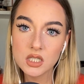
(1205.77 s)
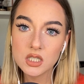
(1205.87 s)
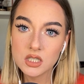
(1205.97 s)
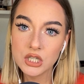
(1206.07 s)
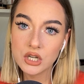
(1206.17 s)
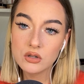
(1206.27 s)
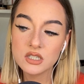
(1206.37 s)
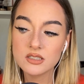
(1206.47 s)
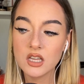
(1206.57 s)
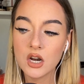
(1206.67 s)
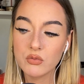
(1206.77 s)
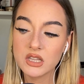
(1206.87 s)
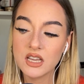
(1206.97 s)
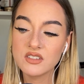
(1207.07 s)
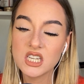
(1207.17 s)
because I don't really
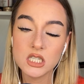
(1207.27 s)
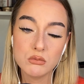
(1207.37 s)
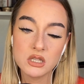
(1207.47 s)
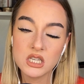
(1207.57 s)
have to deal with it.